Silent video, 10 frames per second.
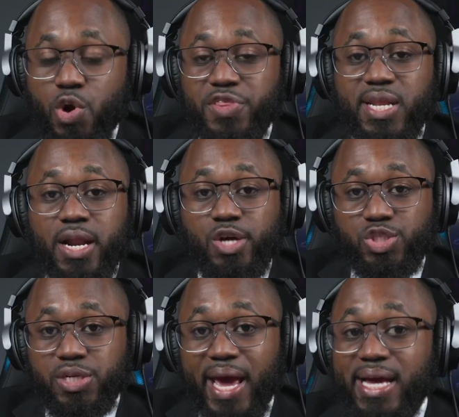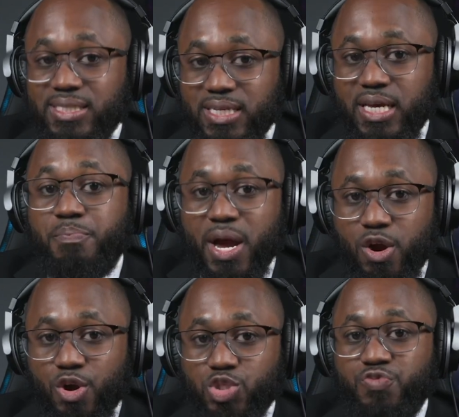or the 918
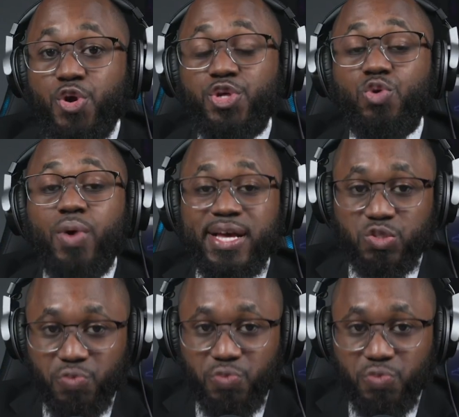megahertz for US